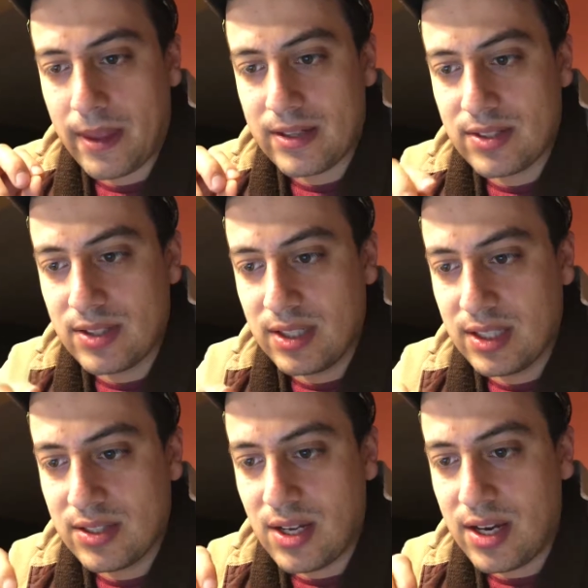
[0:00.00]
Let's see,
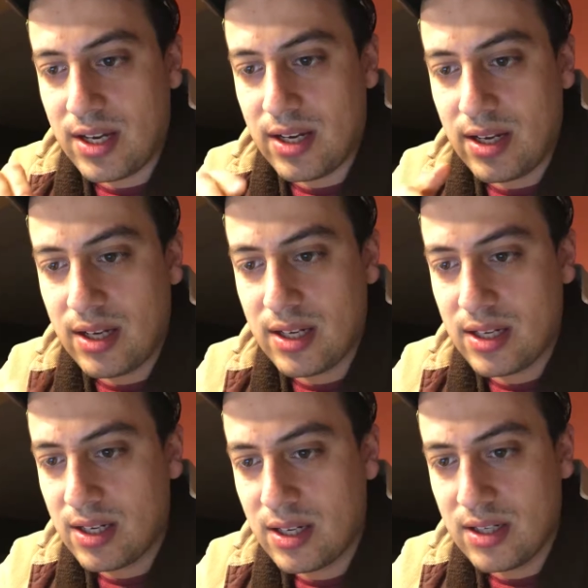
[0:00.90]
a study,
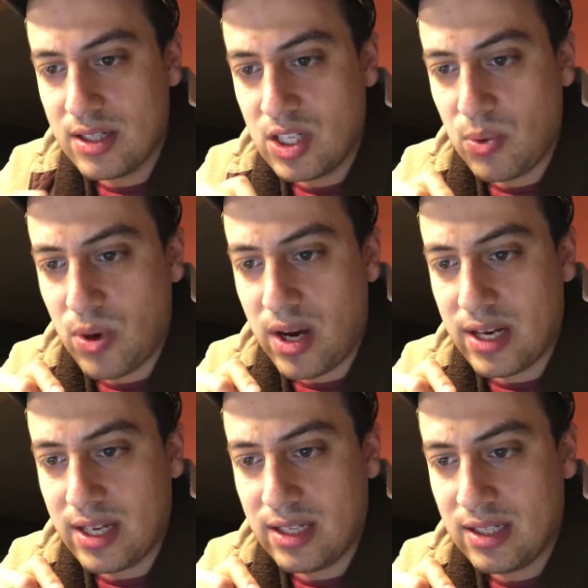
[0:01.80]

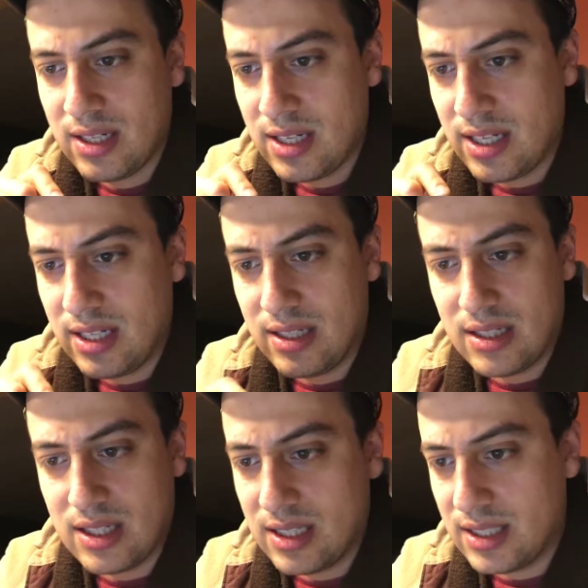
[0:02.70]
D1,
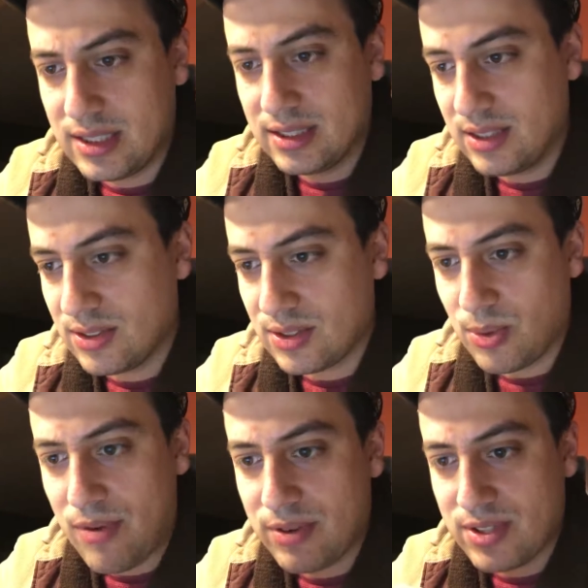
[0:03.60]
let's see, there's a
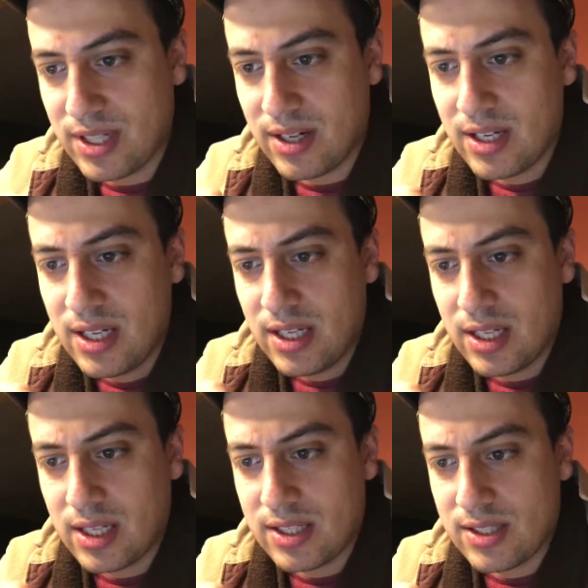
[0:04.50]
reference there,
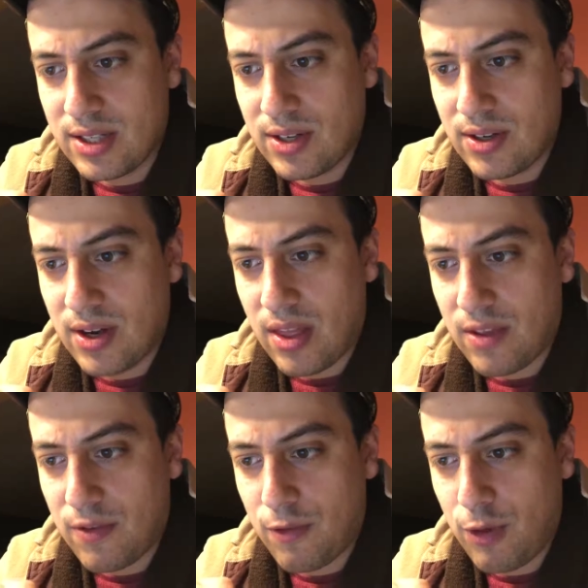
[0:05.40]
considered
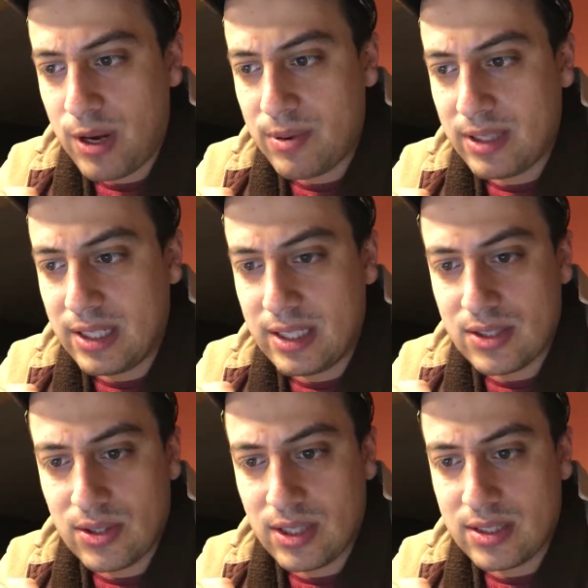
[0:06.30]
the frequently
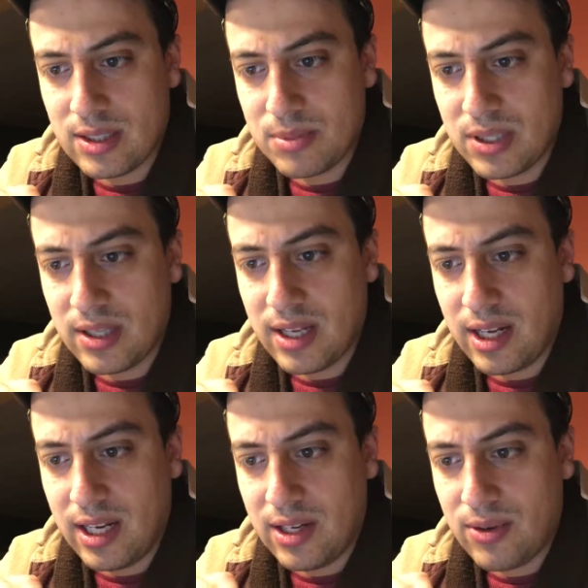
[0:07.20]
asserted assumption
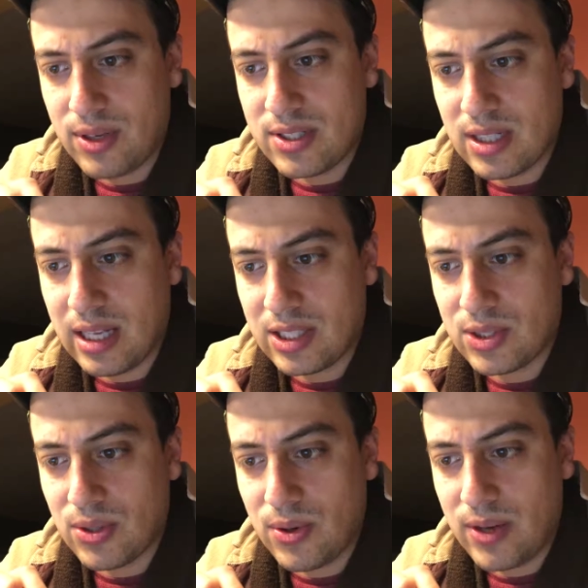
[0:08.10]
that increased
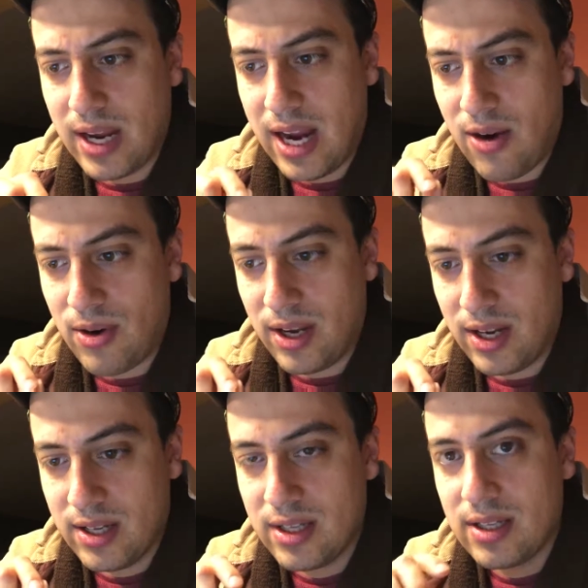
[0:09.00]
electrode
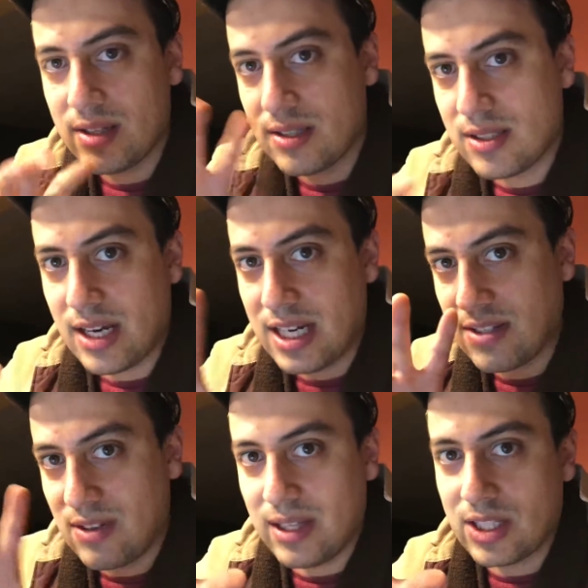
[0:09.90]
area, size
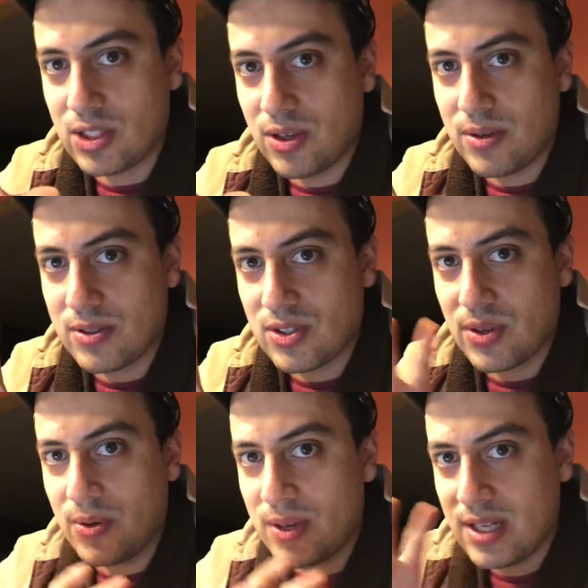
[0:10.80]
of the electrode,
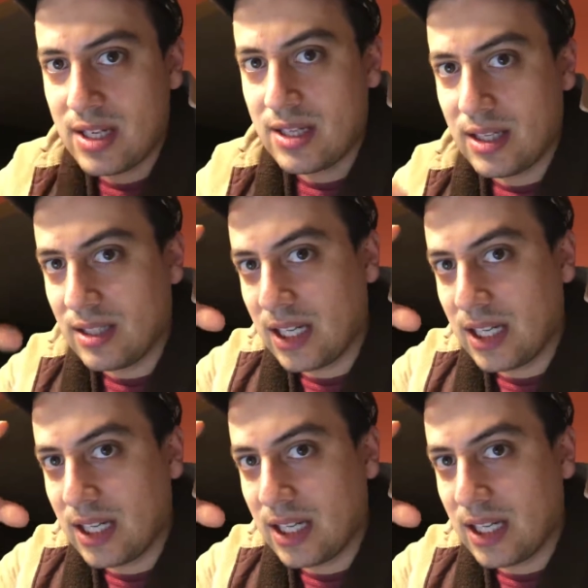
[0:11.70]
so the